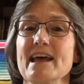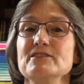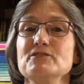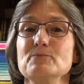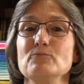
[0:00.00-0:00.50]

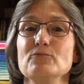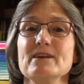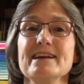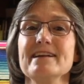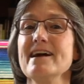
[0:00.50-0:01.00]
and to
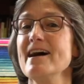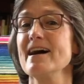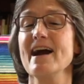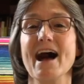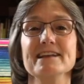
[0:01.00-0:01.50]
bring
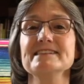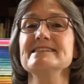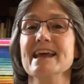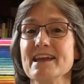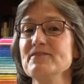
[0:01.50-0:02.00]
God's
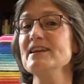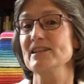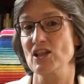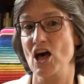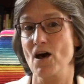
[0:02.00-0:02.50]

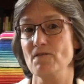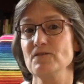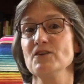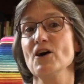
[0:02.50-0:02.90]
saving love